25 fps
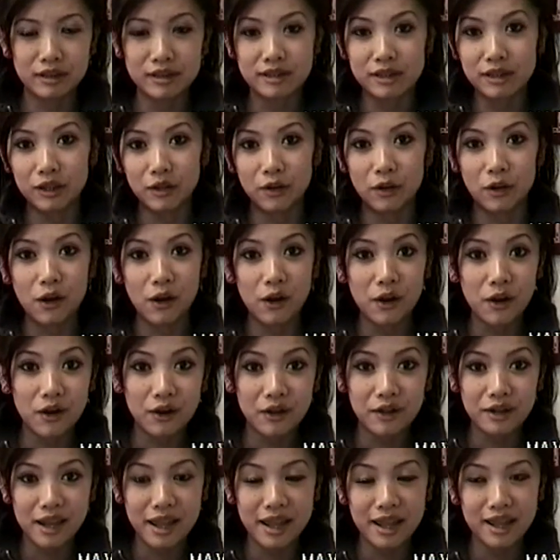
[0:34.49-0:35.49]
it's gonna
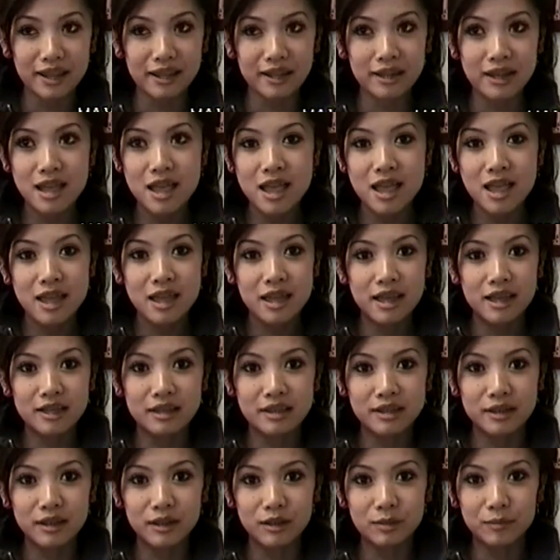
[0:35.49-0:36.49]
hurt and
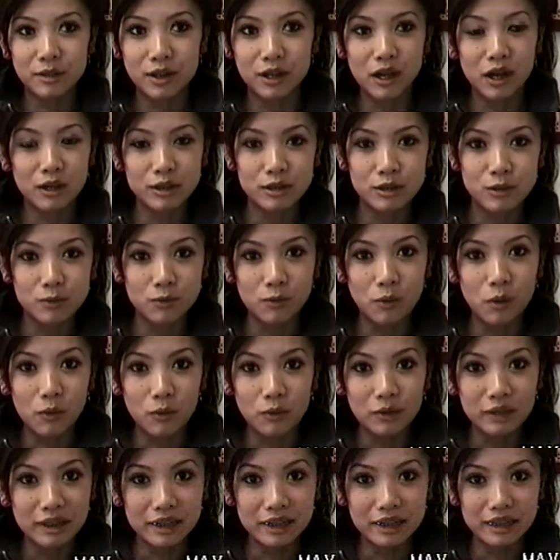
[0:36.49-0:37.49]
it's gonna be all
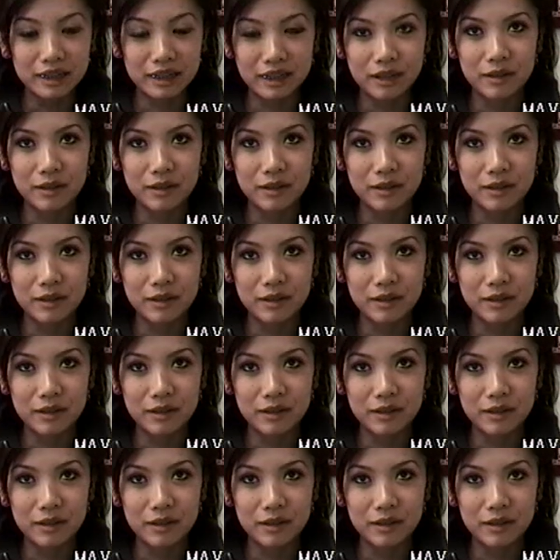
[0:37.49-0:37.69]
swollen.